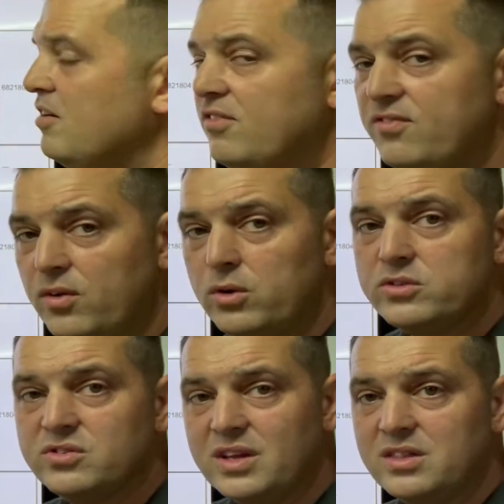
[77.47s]
full
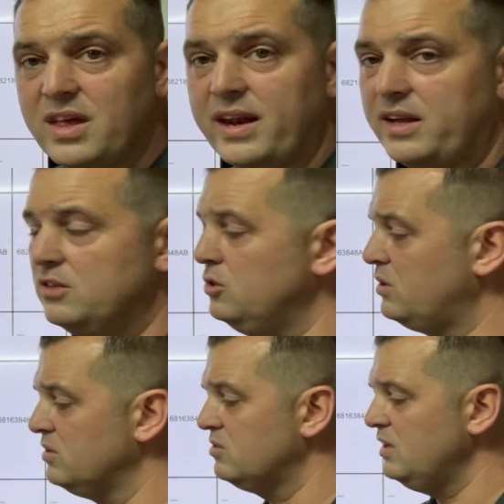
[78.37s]
synthetic. As you
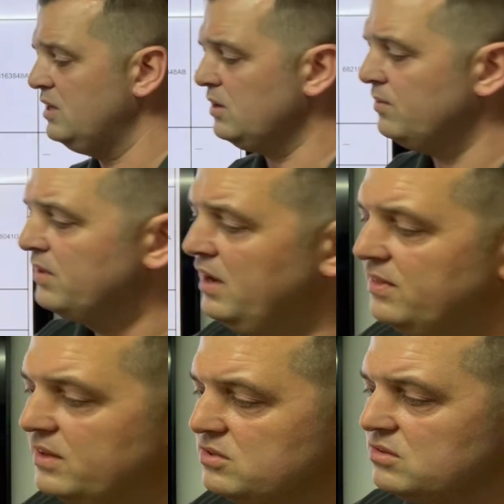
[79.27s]
can see here,
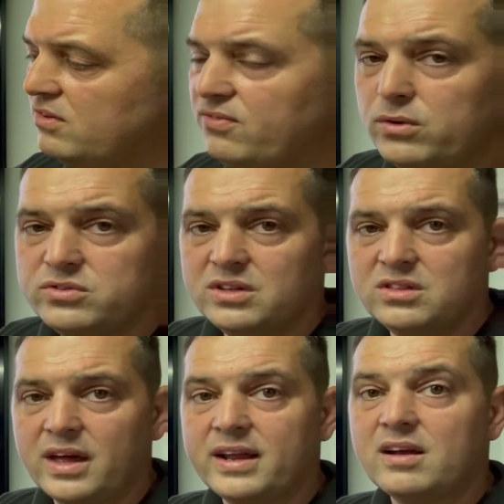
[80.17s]
this is the full
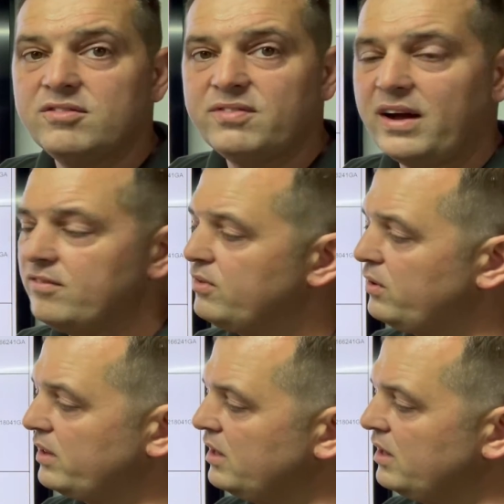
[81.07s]
synthetic 530.